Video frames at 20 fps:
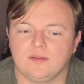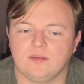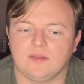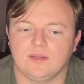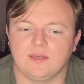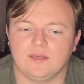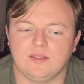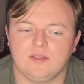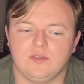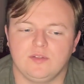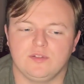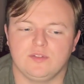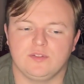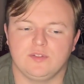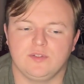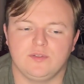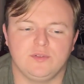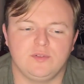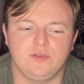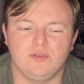Like, you just
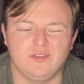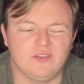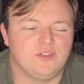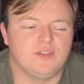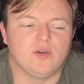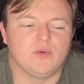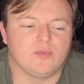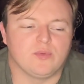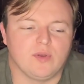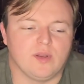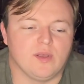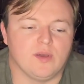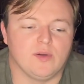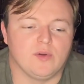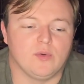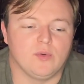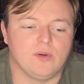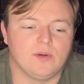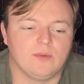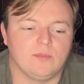you just don't
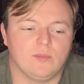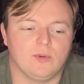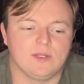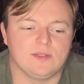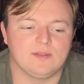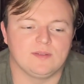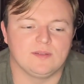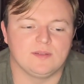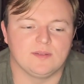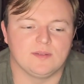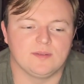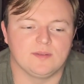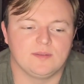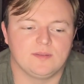know what uh,